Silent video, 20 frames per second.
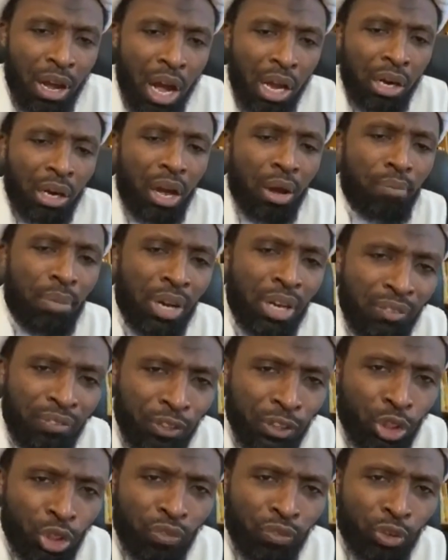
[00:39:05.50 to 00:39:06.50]
Another
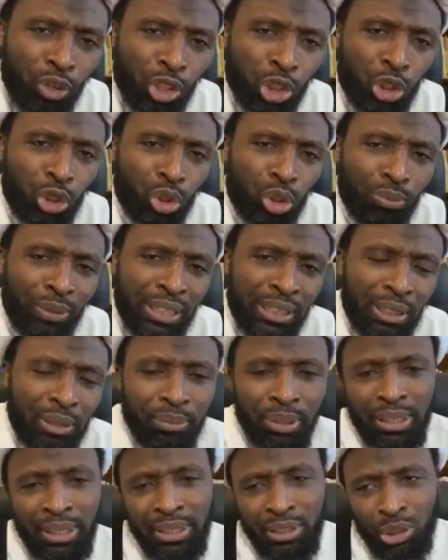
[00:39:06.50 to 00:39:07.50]
benefit, of course, you know, my dear
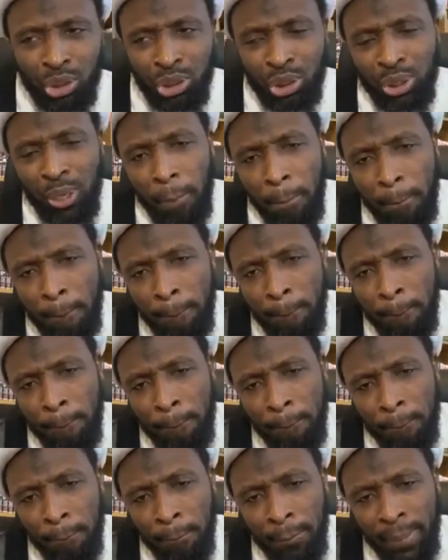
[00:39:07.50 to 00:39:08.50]
brother and sister,
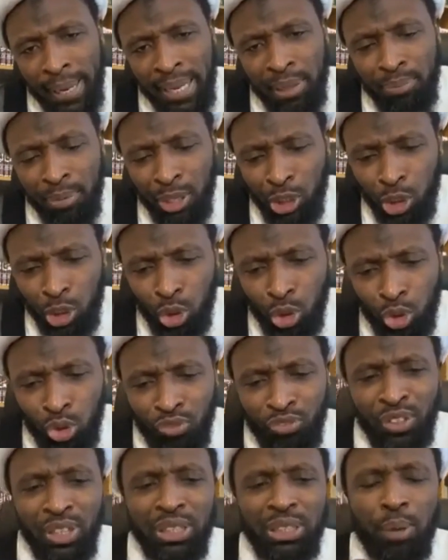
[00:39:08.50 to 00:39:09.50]
it makes you to
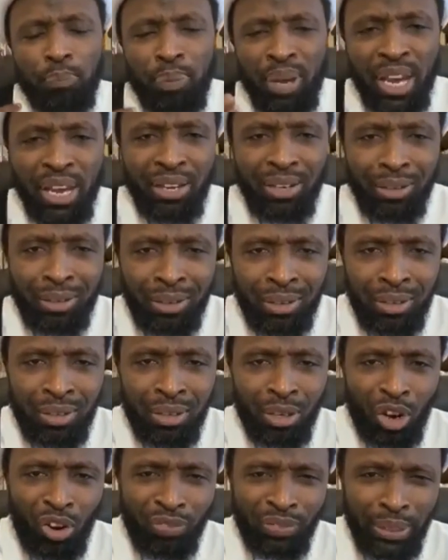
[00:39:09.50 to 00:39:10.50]
feel the pain
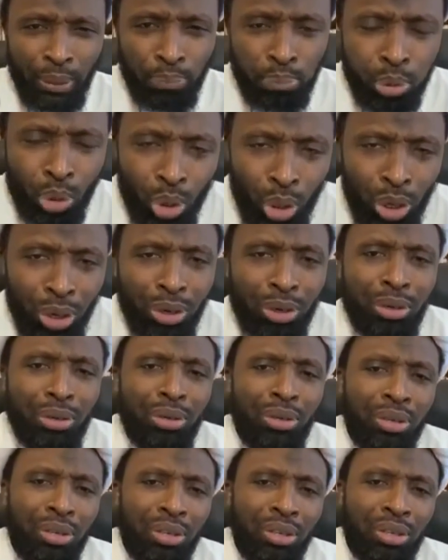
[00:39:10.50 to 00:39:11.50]
of the poor.
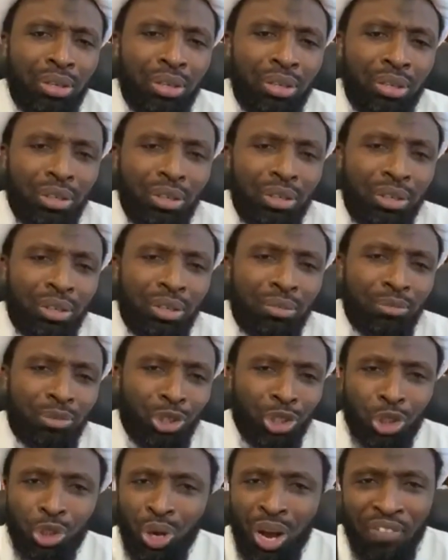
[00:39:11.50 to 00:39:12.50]

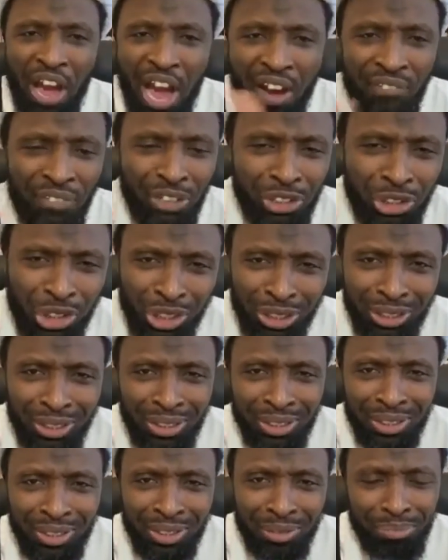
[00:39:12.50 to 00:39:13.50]
Because you have everything,
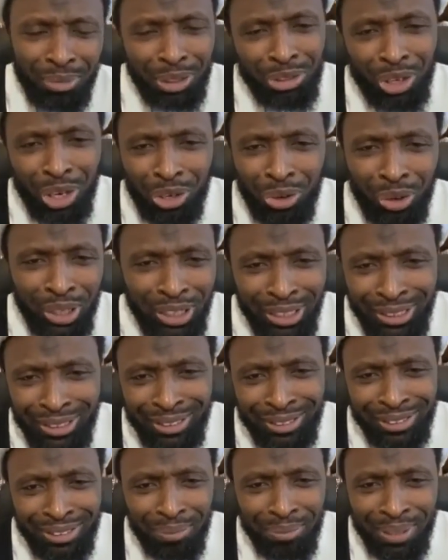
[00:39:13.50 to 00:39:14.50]
but you are not
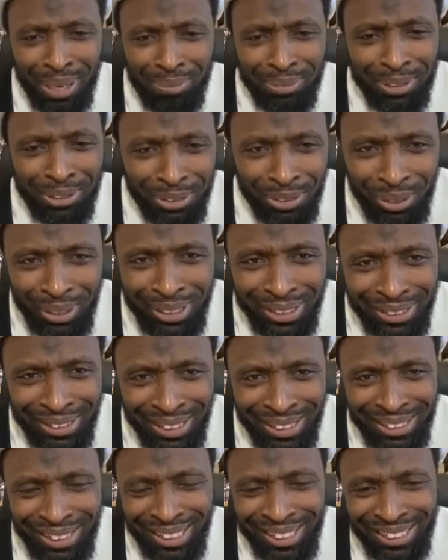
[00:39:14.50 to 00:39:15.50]
eating. Sometimes it's not
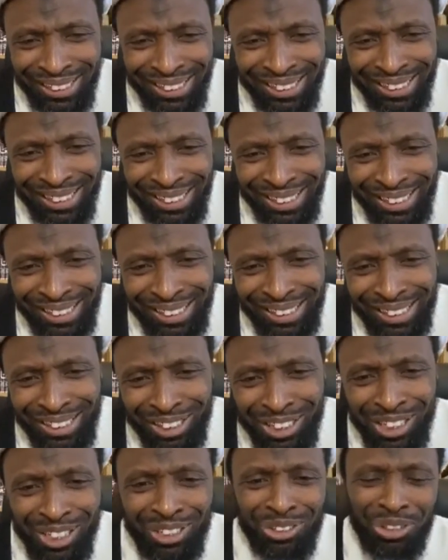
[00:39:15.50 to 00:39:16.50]
easy, isn't it?
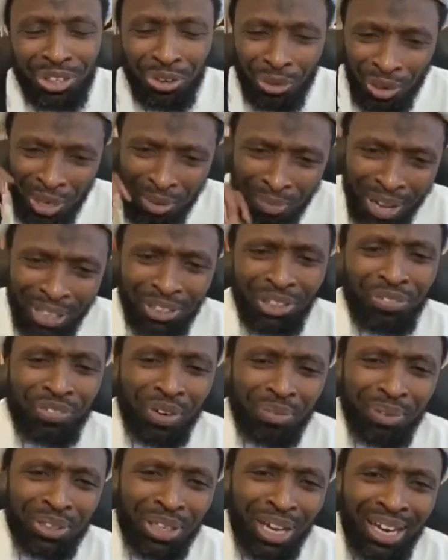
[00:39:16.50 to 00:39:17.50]
So the holy month of
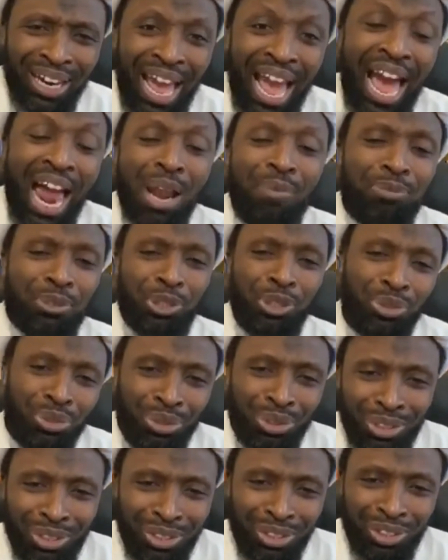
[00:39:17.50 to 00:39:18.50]
Ramadan helps you
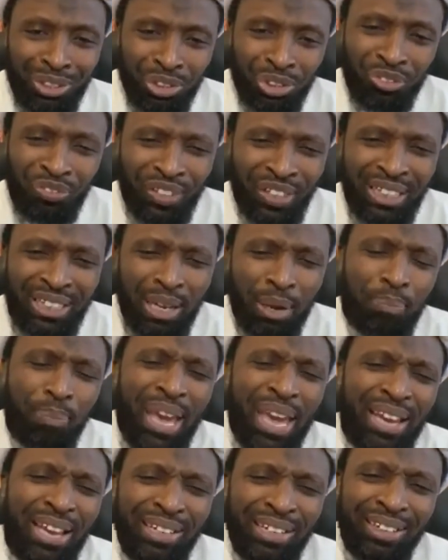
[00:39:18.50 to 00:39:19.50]
to feel the
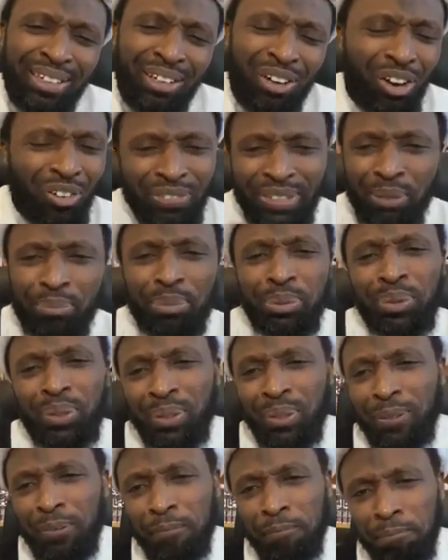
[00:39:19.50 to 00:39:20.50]
pain of the
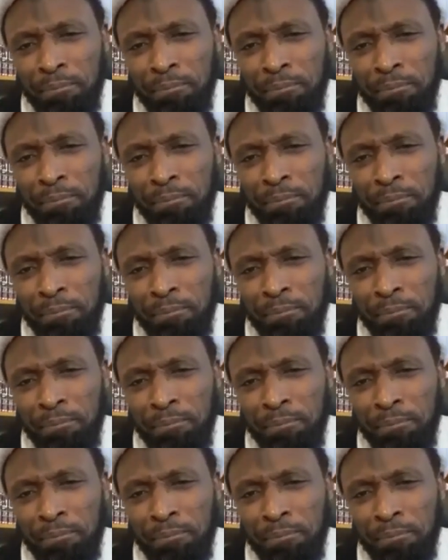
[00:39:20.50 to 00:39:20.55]
poor.